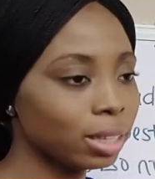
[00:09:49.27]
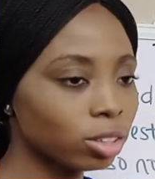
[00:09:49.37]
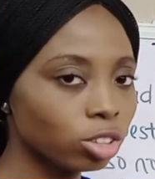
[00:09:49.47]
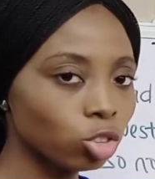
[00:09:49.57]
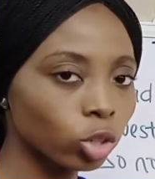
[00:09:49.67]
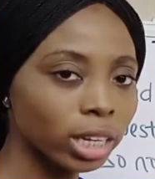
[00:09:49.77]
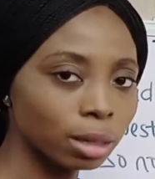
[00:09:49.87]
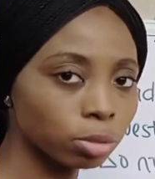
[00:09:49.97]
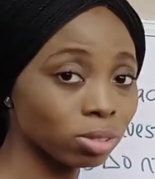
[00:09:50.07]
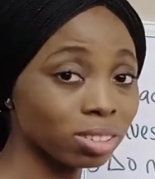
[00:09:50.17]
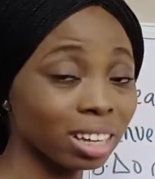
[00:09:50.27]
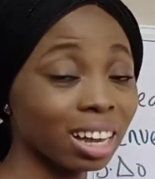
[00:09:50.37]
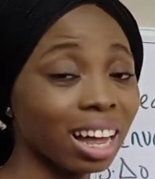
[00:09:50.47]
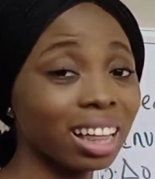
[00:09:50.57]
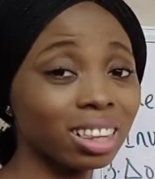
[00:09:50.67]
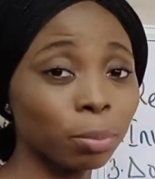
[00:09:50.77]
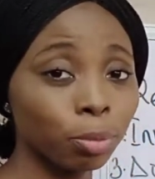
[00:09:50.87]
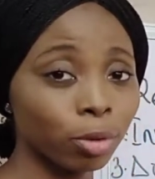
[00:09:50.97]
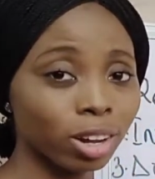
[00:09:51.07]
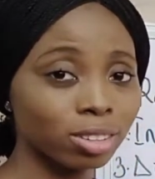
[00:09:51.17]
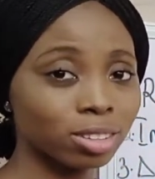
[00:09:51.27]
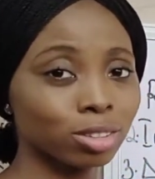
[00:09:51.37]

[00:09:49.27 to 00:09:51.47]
then join them together and then pronounce it.